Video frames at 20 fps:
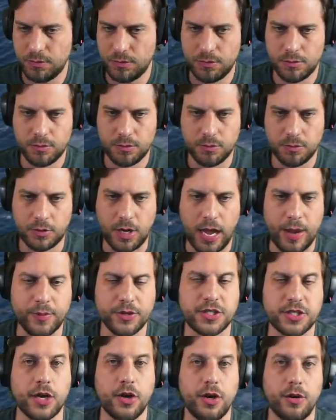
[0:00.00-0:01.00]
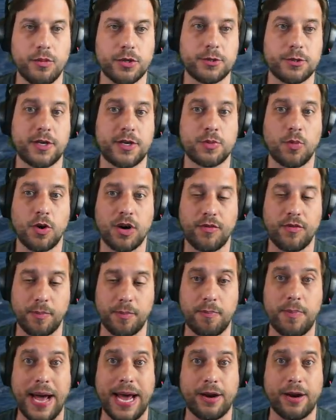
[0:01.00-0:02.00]
Though I would say Hood was much more of a
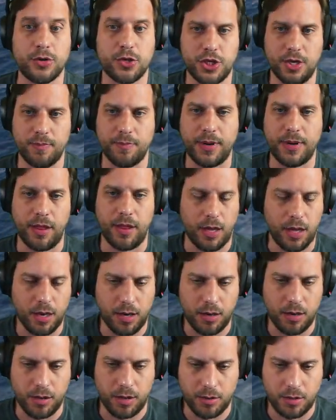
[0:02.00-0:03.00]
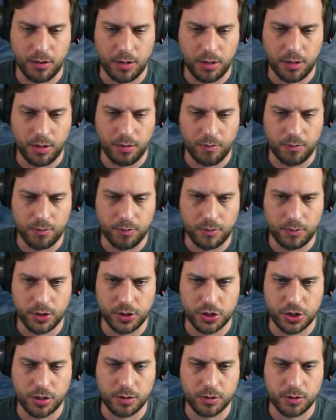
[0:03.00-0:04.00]
battleship by the end than
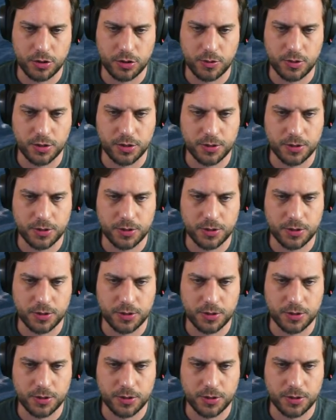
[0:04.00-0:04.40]
Scharnhorst was.